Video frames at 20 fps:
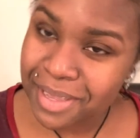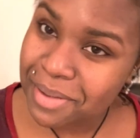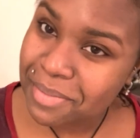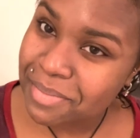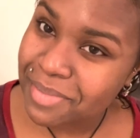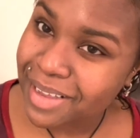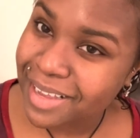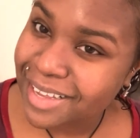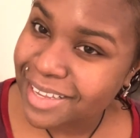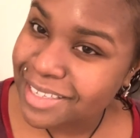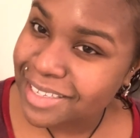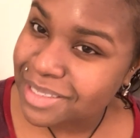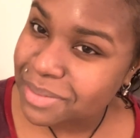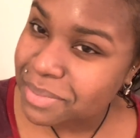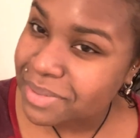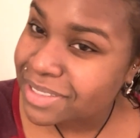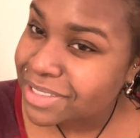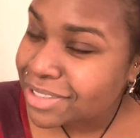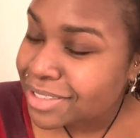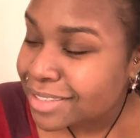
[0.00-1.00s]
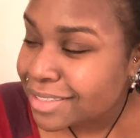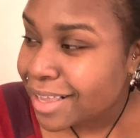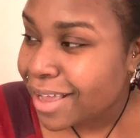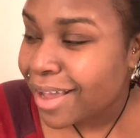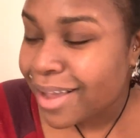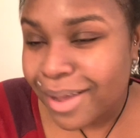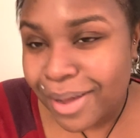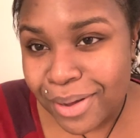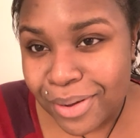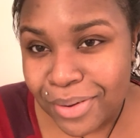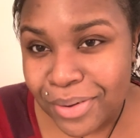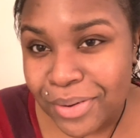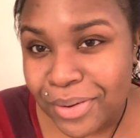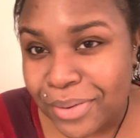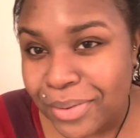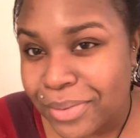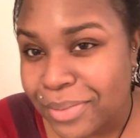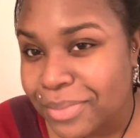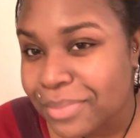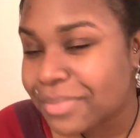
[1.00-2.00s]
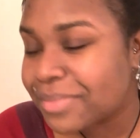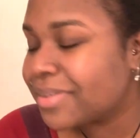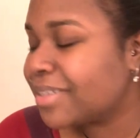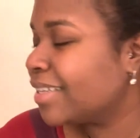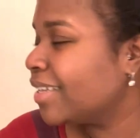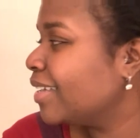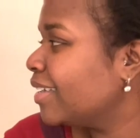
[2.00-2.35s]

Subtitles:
My husband just got home.